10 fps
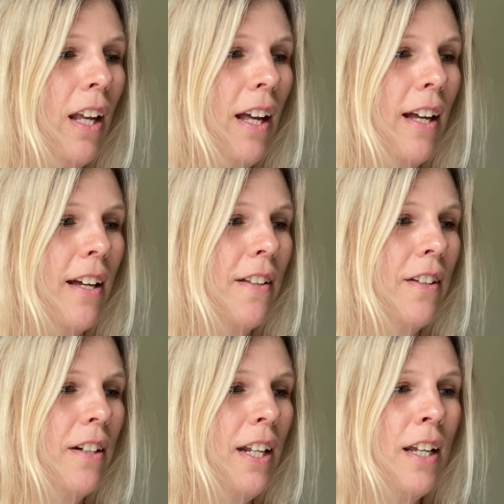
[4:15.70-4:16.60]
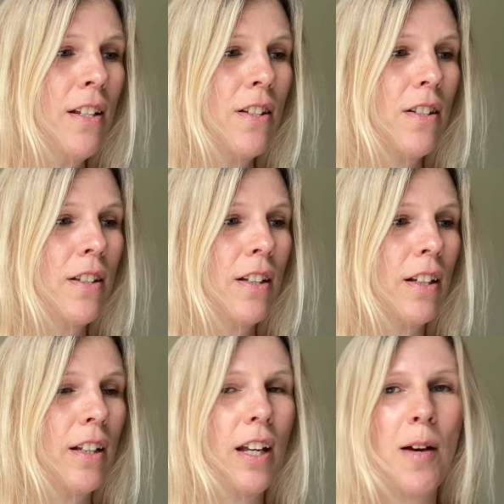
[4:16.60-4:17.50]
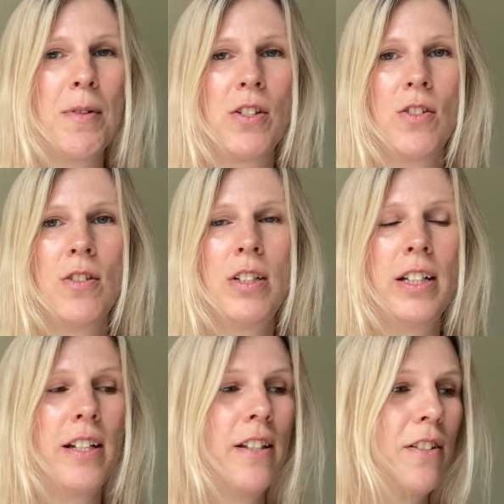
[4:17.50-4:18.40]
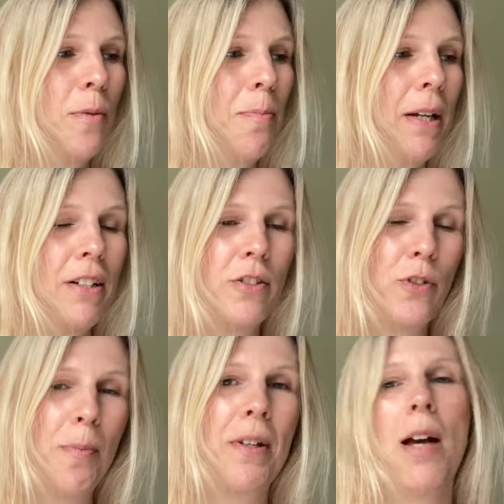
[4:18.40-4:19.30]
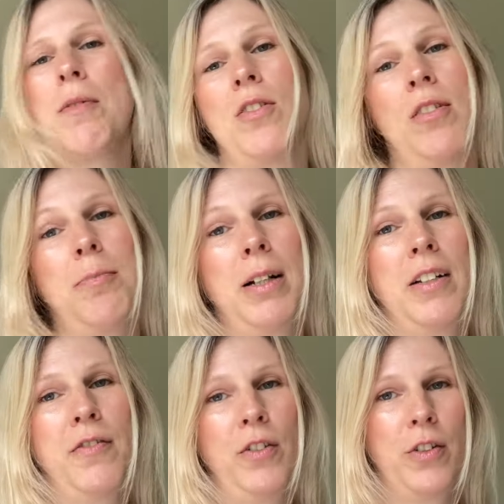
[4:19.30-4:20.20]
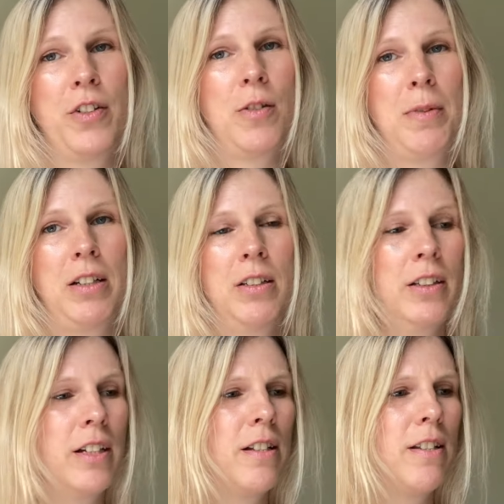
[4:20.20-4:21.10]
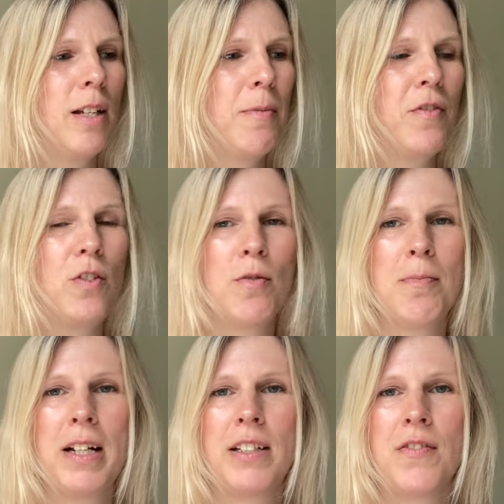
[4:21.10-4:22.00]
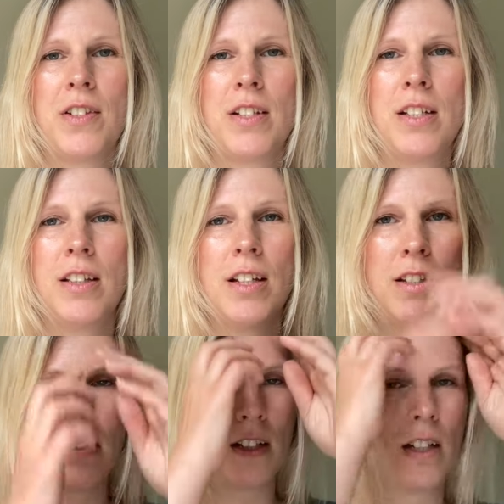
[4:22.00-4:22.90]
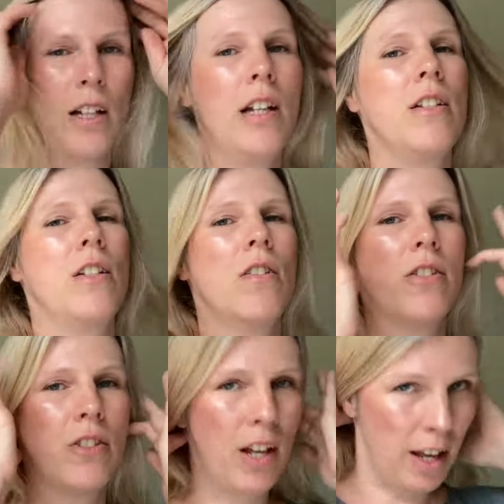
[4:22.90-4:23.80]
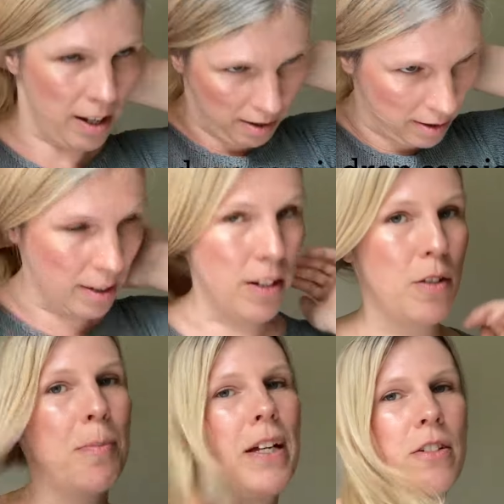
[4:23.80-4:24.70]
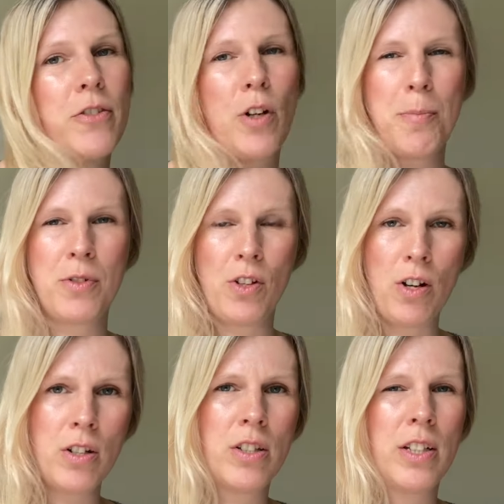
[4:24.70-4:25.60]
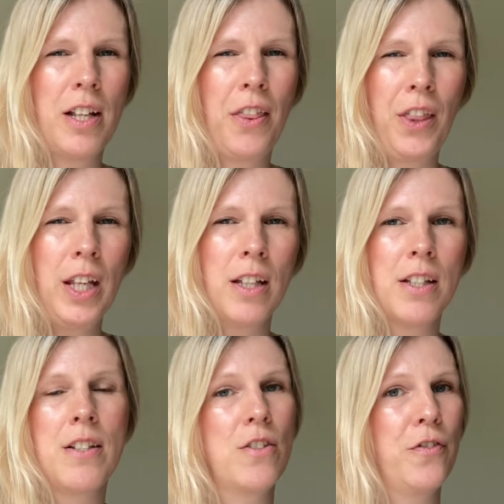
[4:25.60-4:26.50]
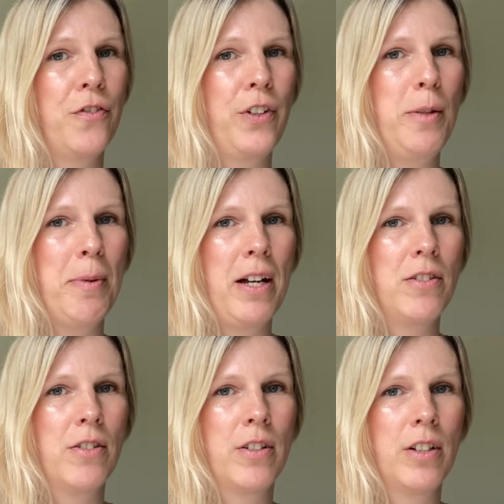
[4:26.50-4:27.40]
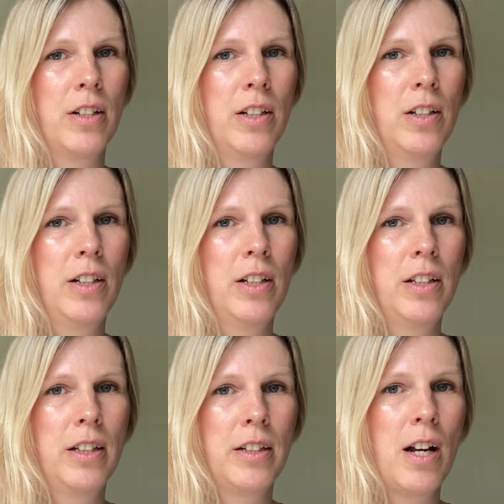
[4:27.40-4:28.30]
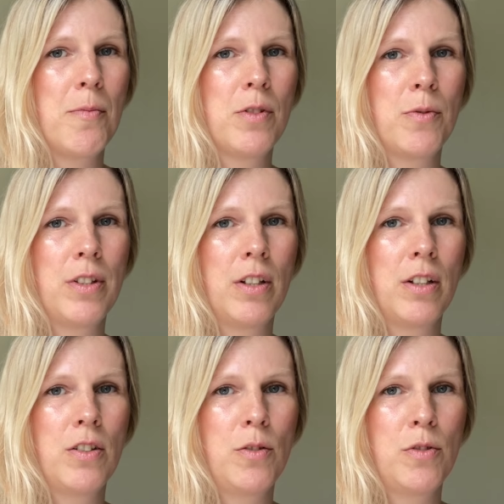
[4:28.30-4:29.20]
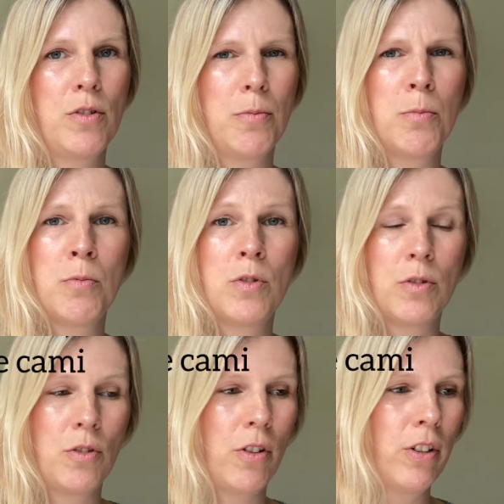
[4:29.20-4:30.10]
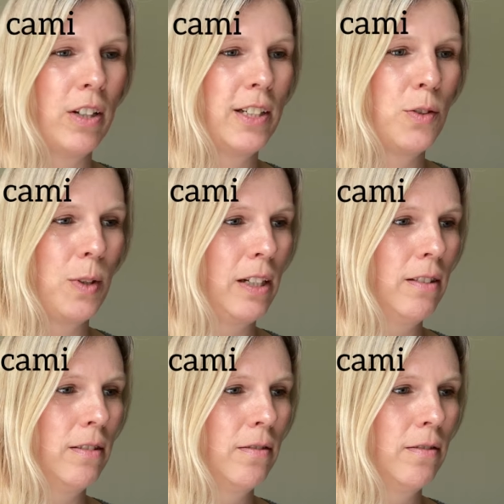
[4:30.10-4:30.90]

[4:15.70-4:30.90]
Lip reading: The next camisole is the Petal Drop camisole by Florence Miller, and some of you might have seen this. She also has the Petal Drop socks, and I think this is a free pattern that comes with a YouTube tutorial as well.